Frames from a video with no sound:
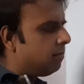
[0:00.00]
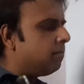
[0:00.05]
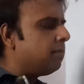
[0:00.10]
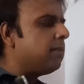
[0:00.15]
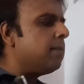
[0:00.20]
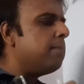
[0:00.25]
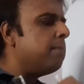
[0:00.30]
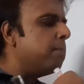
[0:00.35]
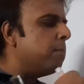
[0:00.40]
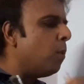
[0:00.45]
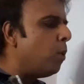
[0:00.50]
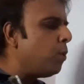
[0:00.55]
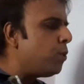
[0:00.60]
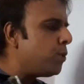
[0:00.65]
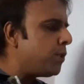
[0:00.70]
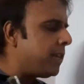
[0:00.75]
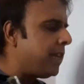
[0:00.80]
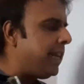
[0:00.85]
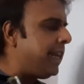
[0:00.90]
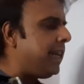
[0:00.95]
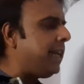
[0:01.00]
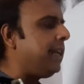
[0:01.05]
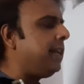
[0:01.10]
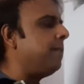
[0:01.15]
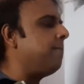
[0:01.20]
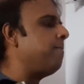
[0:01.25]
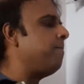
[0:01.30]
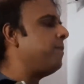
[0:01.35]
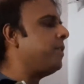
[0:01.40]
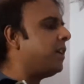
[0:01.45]

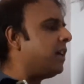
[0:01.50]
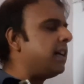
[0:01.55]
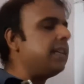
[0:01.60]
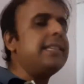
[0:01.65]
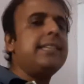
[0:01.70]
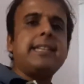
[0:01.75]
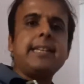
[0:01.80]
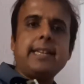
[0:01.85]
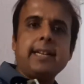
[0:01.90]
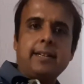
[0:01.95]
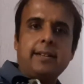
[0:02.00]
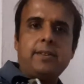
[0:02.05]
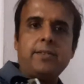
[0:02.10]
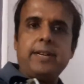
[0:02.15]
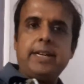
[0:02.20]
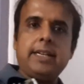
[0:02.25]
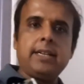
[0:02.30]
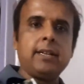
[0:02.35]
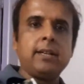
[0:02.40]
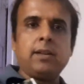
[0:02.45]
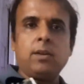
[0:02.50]
mostly considered, right,